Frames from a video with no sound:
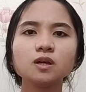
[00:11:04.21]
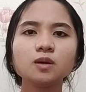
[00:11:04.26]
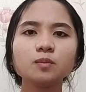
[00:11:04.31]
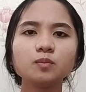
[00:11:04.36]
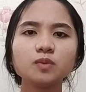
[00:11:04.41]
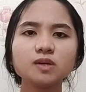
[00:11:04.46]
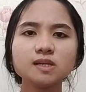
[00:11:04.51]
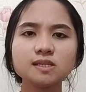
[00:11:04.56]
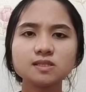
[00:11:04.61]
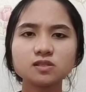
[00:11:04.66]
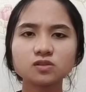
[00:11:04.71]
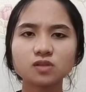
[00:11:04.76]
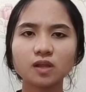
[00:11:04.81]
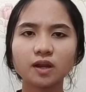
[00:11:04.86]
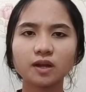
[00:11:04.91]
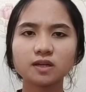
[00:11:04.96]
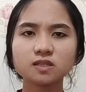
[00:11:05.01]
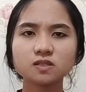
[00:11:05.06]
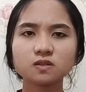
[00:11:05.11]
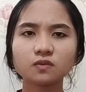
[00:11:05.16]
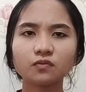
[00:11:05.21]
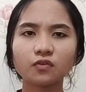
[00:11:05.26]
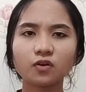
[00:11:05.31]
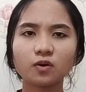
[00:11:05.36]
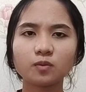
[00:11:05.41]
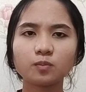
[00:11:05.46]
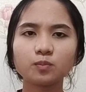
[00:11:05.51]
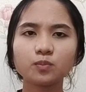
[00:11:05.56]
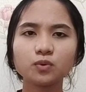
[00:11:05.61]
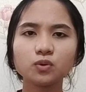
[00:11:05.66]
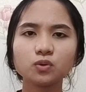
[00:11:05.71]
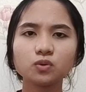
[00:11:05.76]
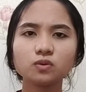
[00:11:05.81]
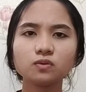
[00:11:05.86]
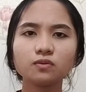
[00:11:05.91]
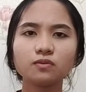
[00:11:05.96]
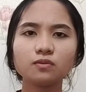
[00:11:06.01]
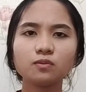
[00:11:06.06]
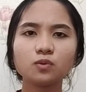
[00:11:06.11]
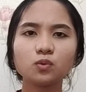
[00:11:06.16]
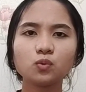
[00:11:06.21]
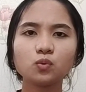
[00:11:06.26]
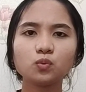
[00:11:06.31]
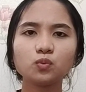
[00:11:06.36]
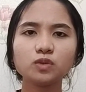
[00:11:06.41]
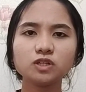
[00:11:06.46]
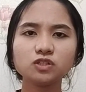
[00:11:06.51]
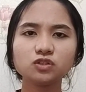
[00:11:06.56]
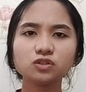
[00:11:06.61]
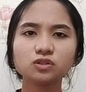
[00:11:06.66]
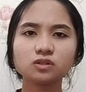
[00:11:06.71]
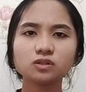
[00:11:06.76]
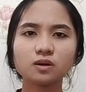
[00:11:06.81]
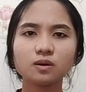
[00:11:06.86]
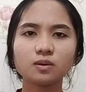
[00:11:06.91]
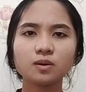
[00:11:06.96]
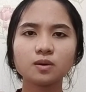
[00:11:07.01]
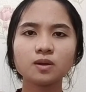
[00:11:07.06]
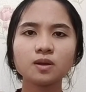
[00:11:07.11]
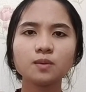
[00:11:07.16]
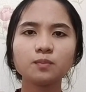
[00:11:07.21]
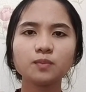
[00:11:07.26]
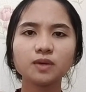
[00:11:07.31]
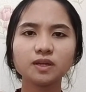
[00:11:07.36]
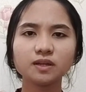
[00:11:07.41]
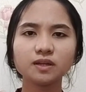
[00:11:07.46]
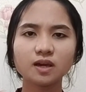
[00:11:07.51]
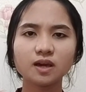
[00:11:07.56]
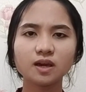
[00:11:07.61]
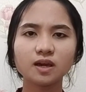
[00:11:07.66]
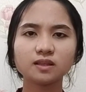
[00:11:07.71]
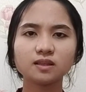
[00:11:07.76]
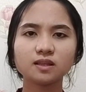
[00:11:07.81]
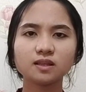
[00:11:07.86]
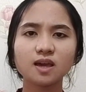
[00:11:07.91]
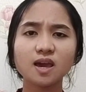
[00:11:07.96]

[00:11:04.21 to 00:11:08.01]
P stands for Pew, which mean at,